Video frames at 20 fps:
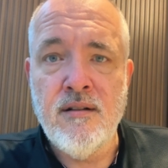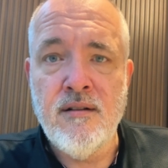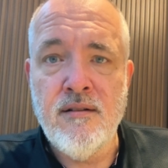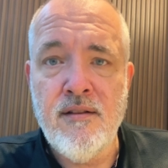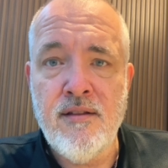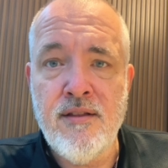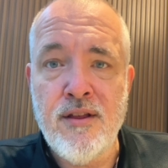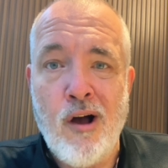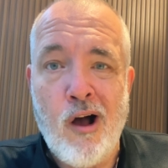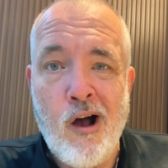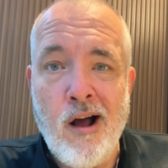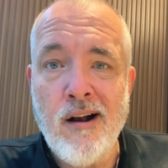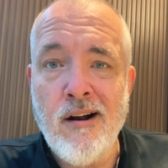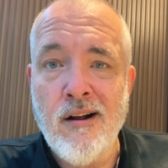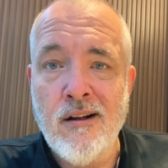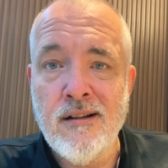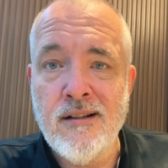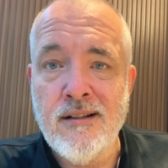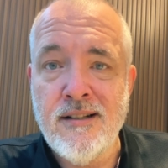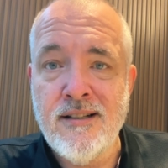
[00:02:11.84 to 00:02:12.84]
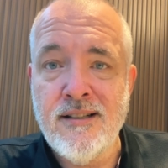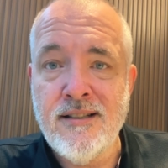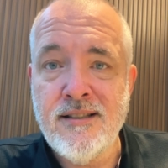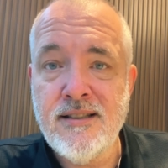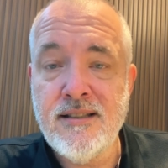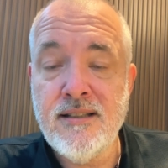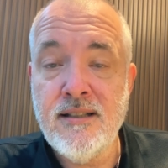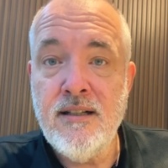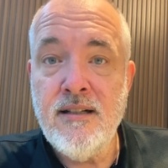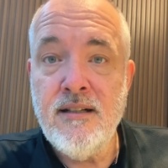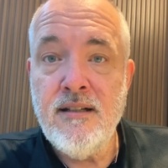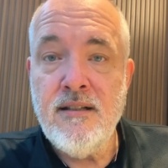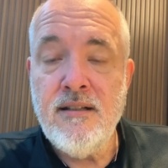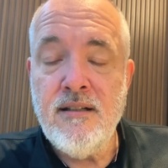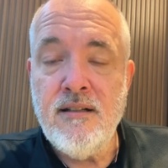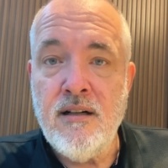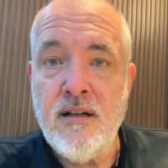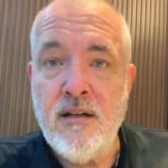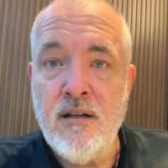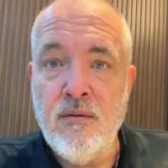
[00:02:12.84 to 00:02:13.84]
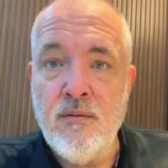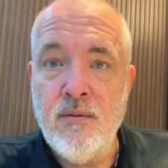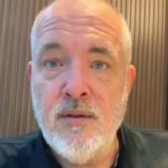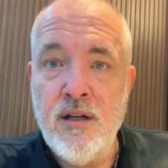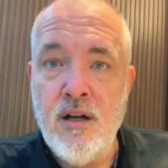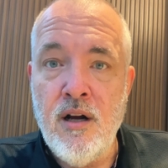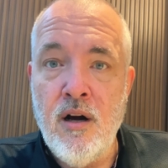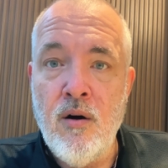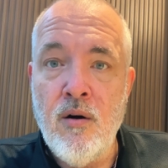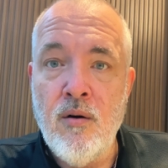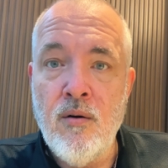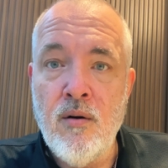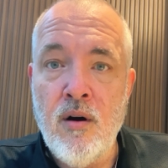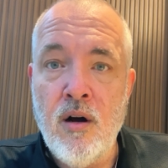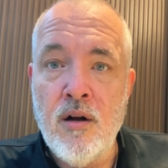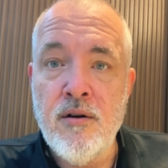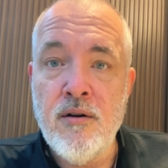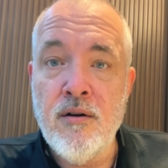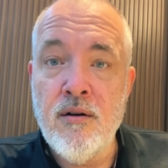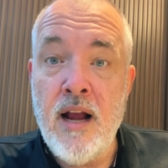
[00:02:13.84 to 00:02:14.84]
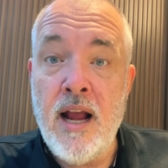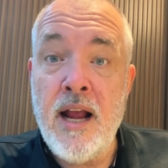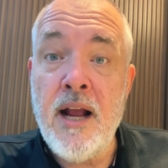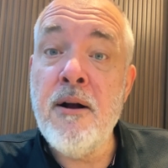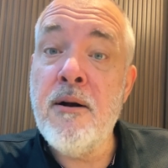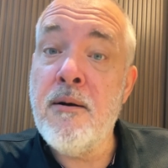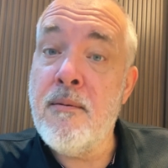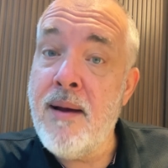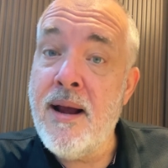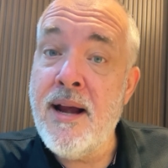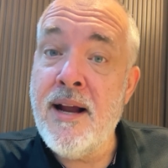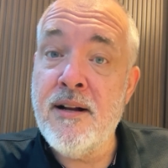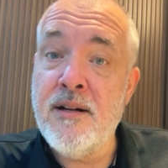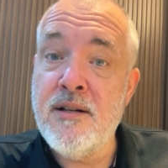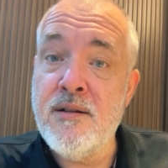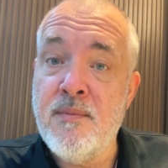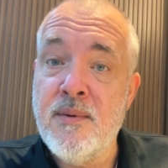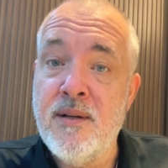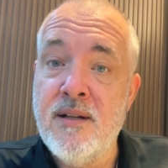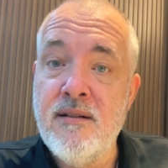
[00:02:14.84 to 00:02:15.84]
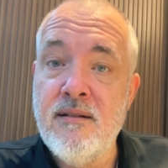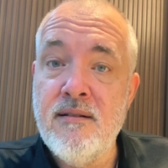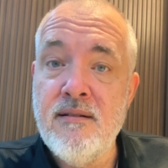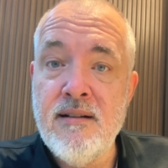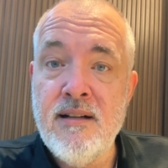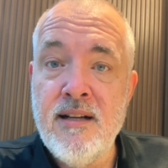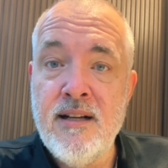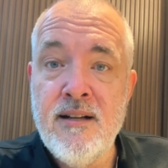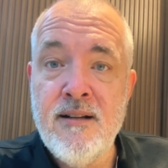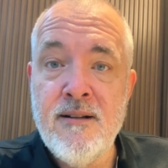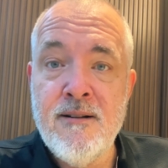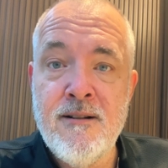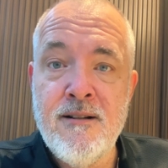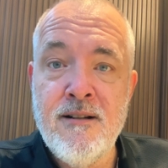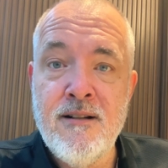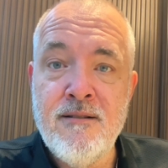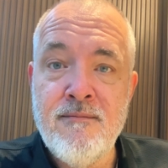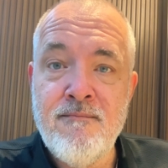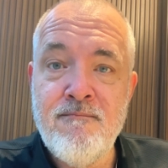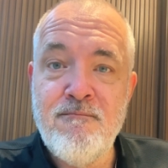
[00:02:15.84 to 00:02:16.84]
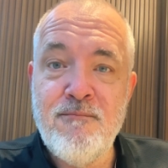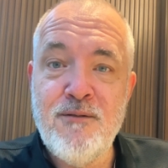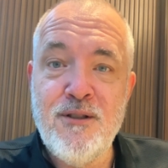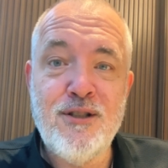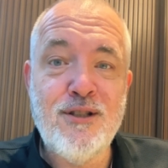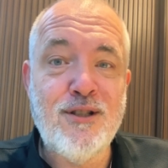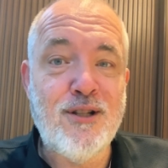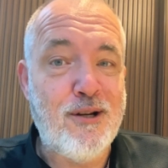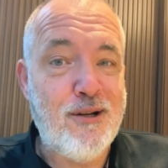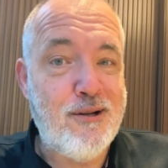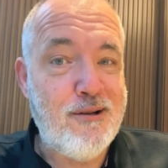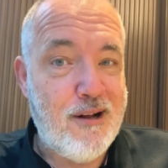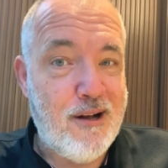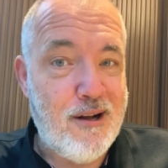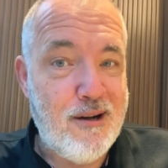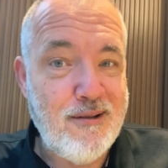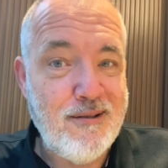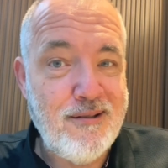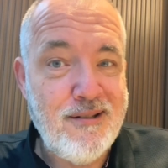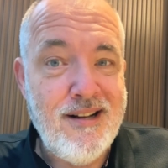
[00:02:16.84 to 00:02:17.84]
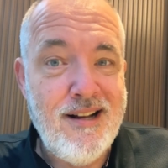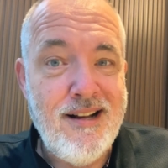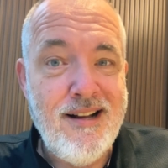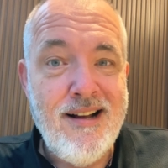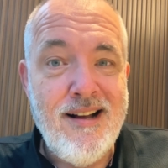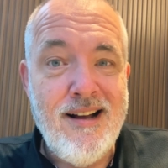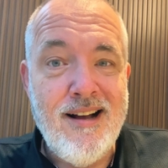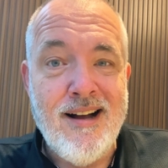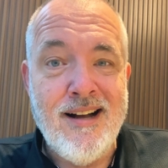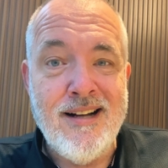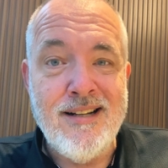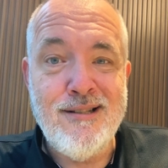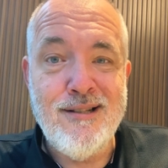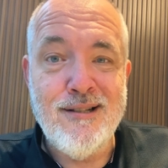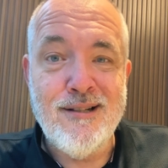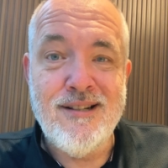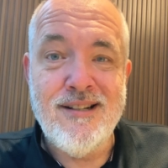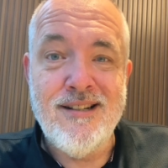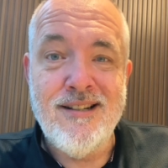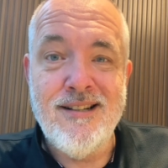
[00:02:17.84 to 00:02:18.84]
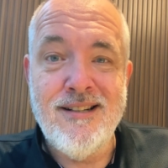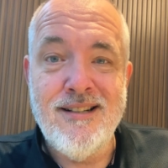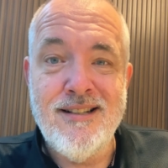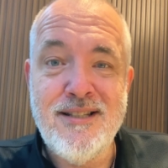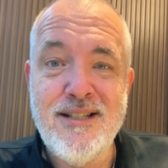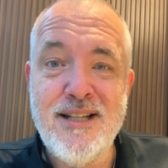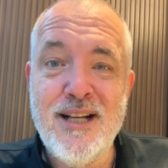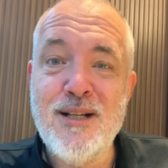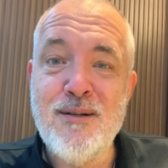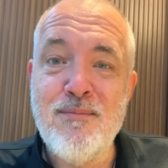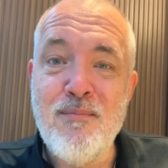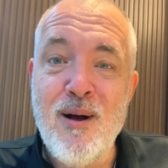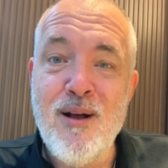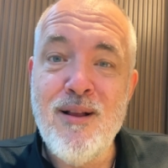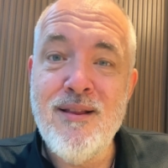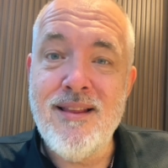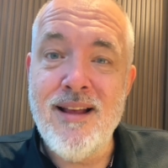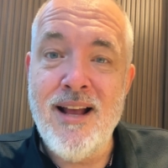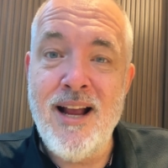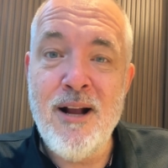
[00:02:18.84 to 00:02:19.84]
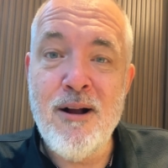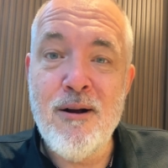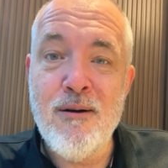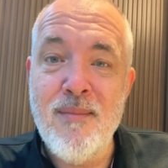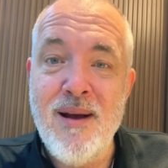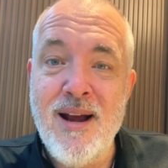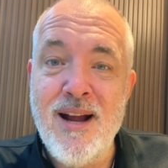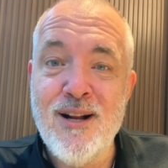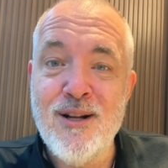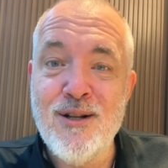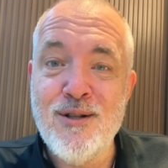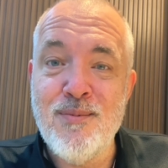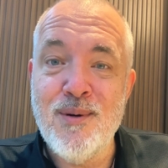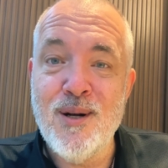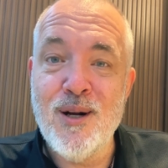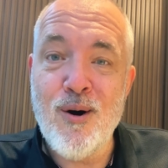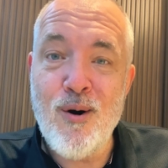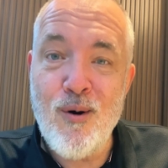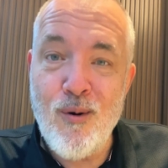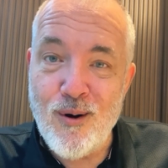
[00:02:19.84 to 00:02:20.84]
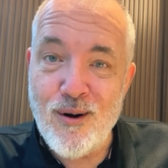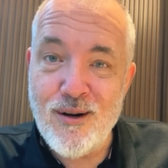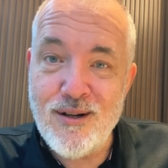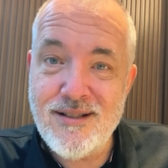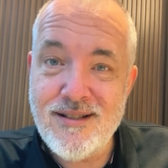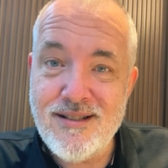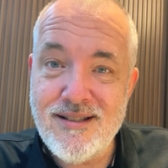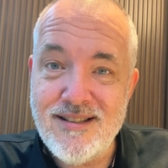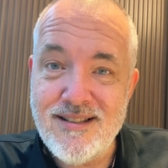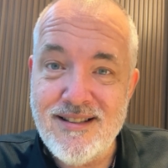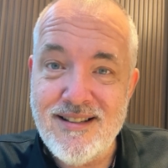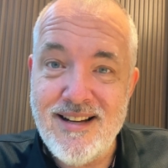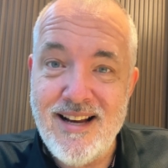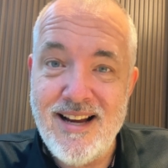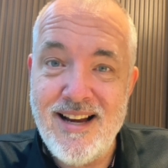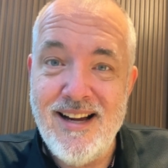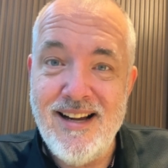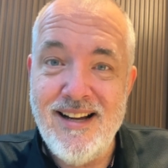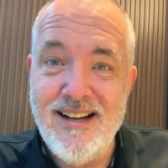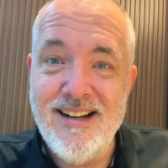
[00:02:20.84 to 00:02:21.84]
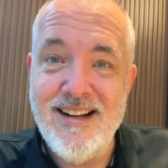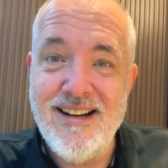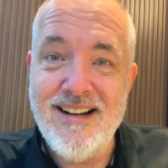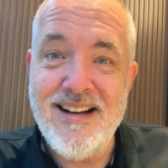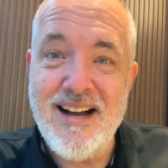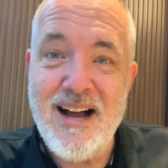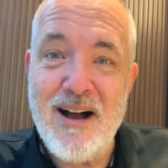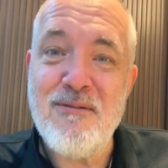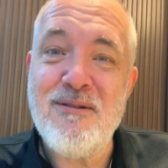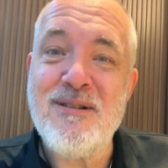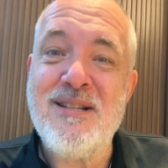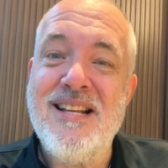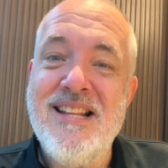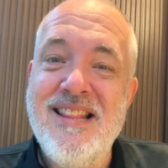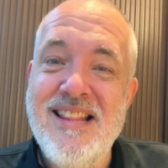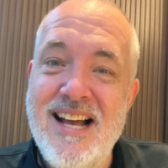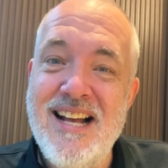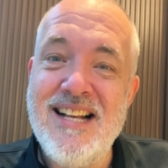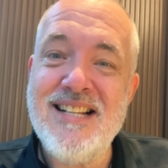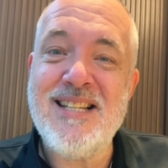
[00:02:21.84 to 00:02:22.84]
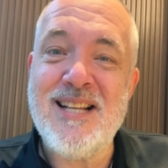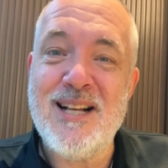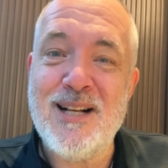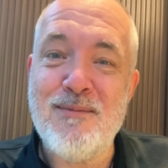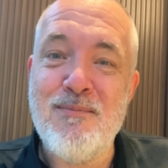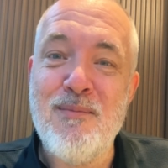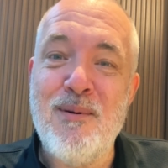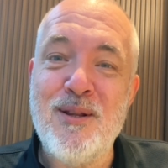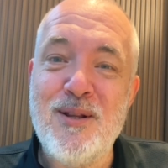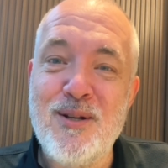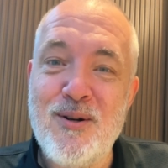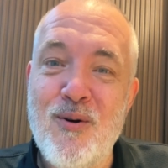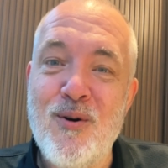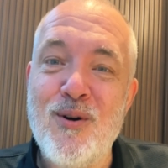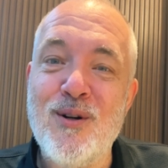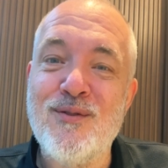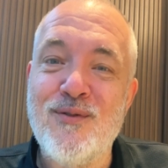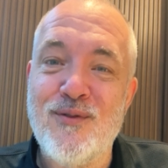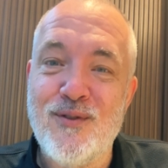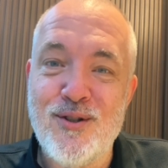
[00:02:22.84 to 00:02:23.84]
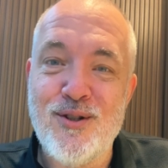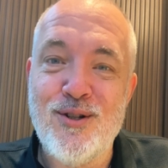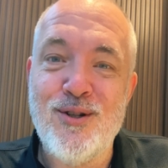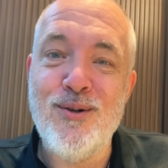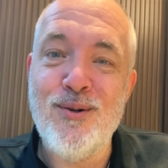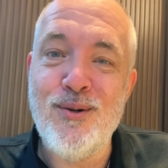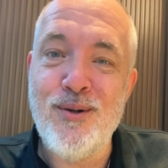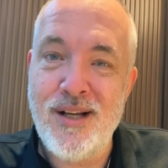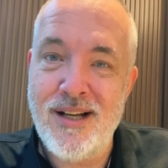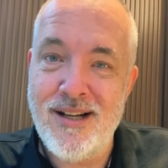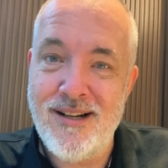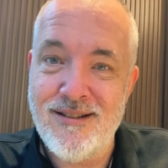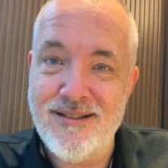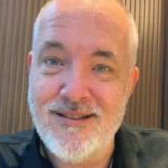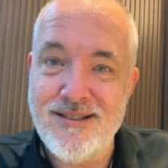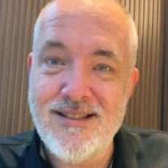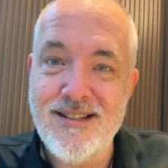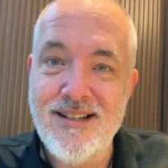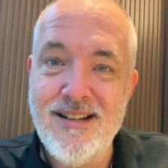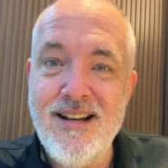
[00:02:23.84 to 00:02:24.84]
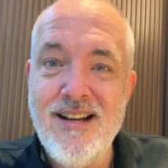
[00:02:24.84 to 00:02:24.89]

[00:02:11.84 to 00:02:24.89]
thought on this would go under anger management. And just so you know, I took a 6-month anger management course, and I was in that 6-month course for 2 years.